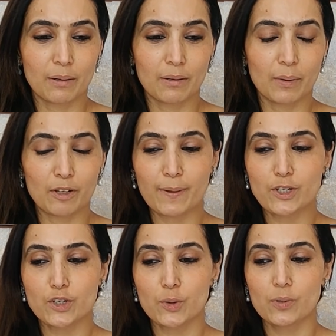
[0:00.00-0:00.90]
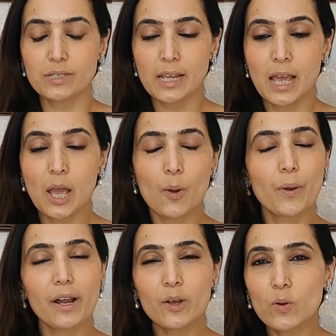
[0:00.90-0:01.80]
one of my shows
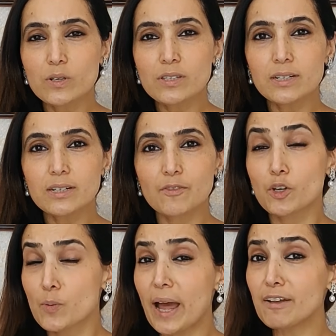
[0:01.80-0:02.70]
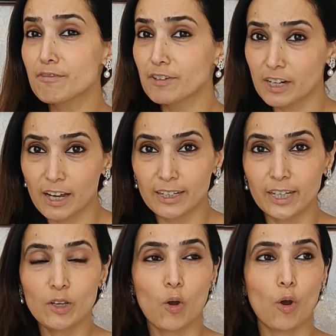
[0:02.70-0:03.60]
where I hosted the grand
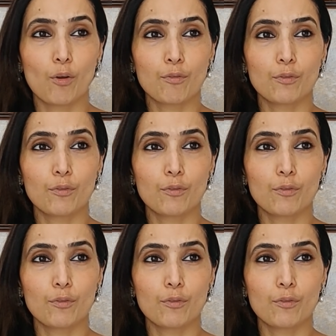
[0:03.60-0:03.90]
finale of